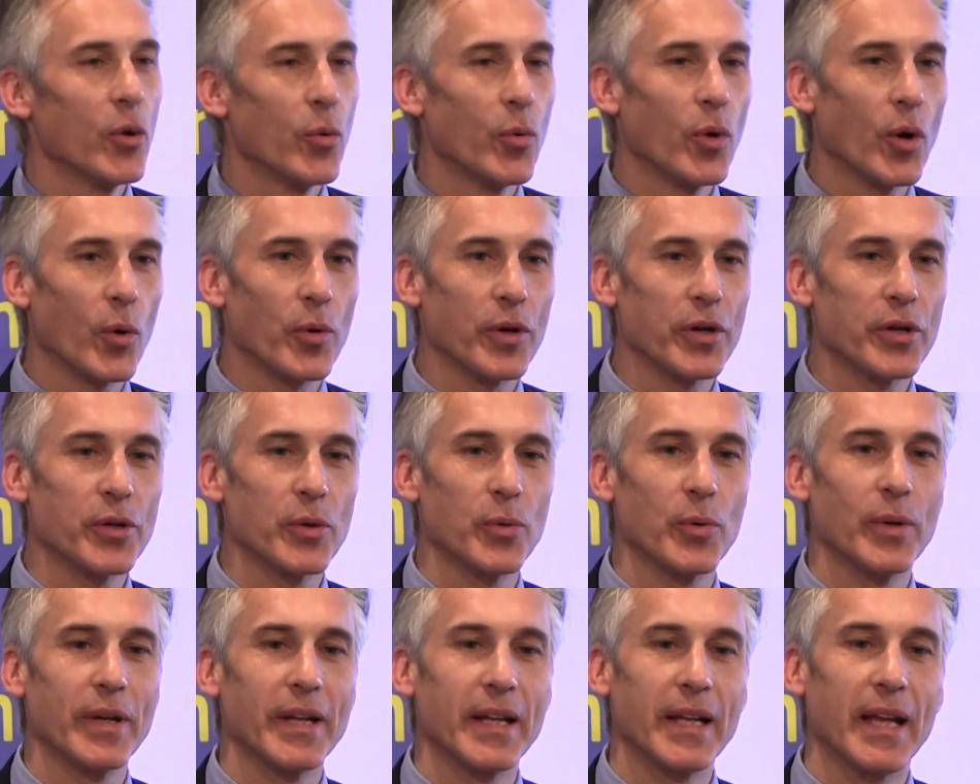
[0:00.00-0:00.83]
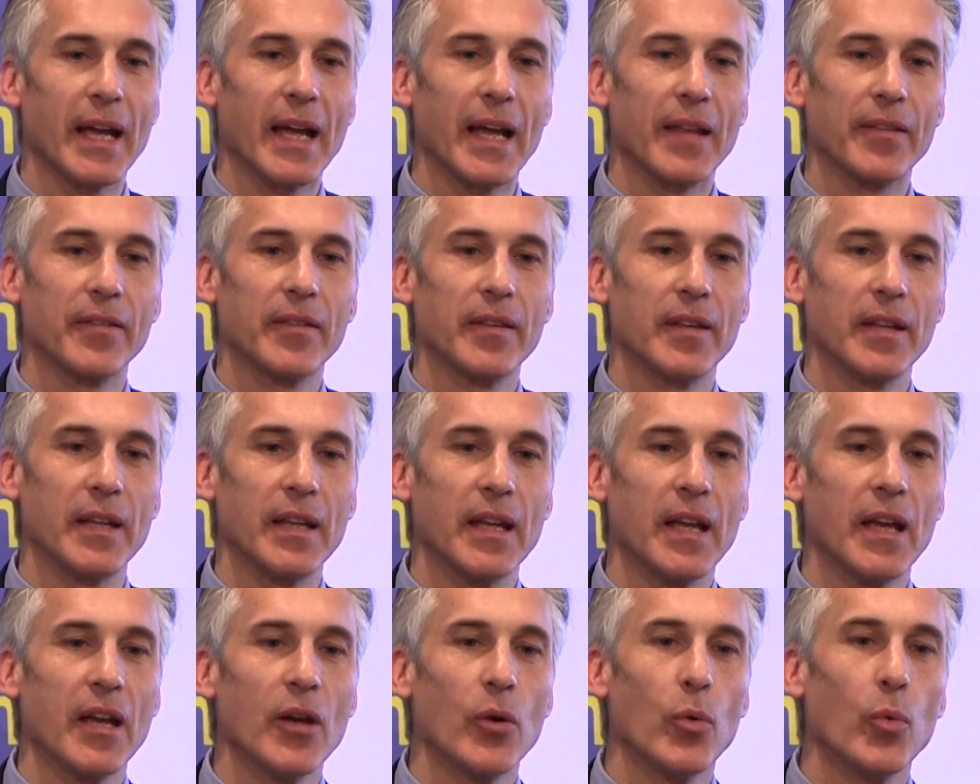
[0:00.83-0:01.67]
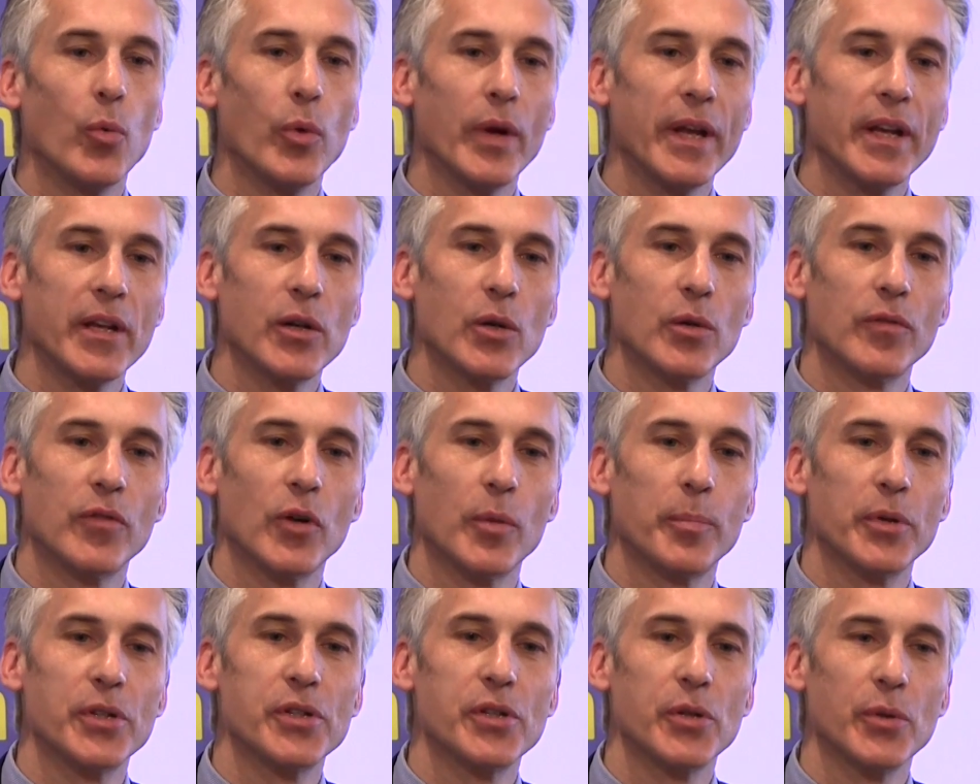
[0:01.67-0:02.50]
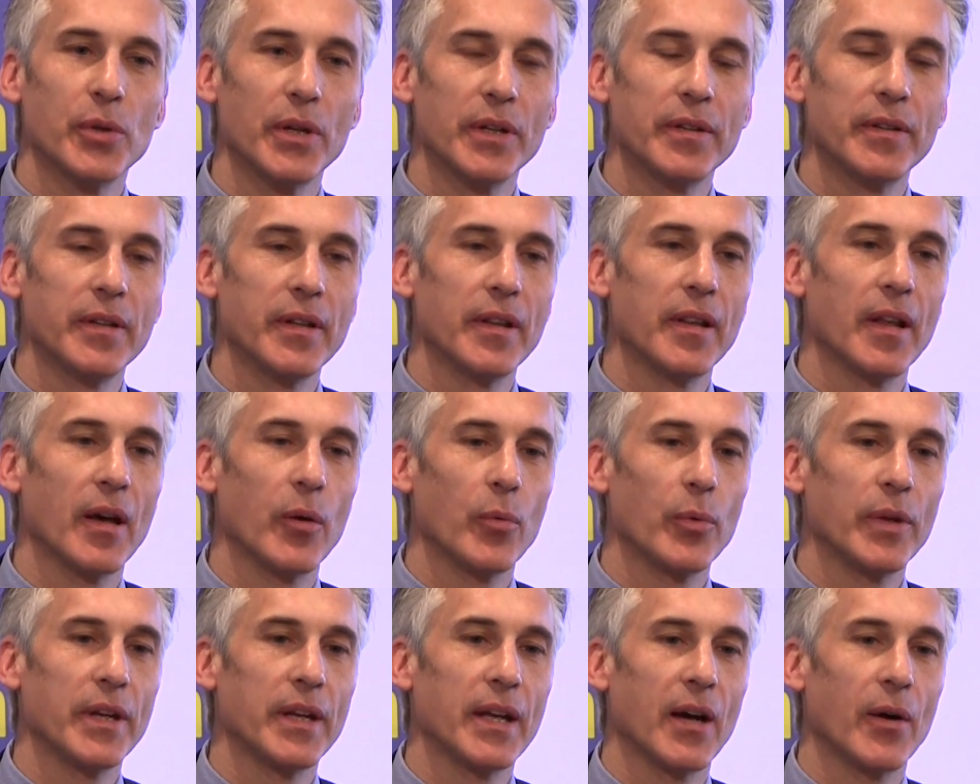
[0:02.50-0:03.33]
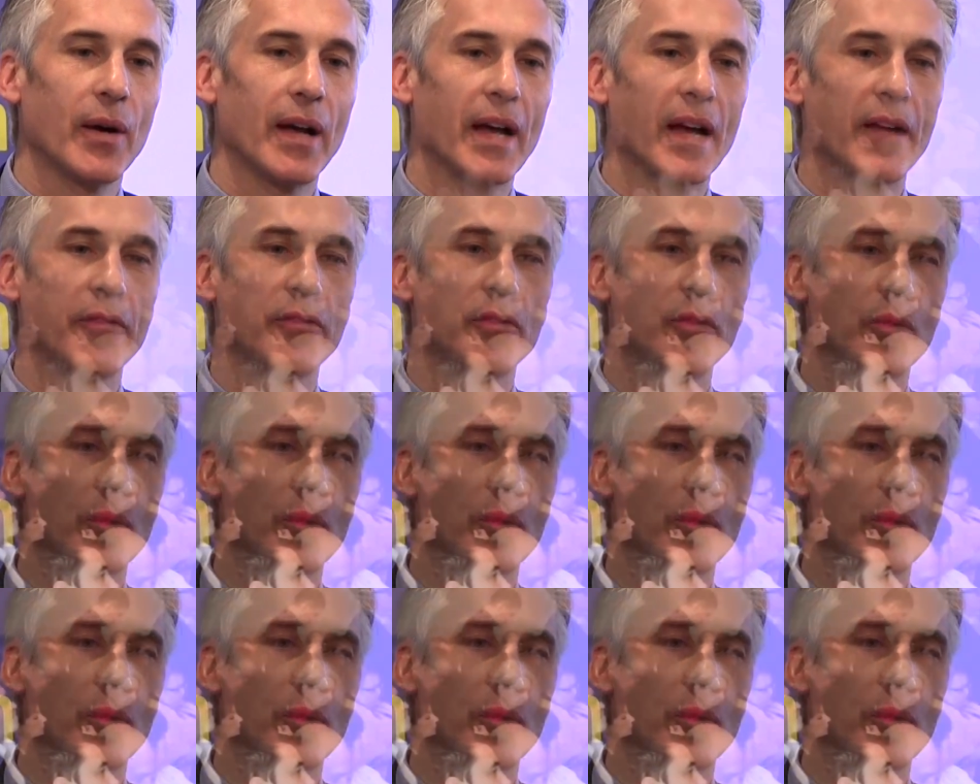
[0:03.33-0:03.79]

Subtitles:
what we're doing, and the window of opportunity that we now have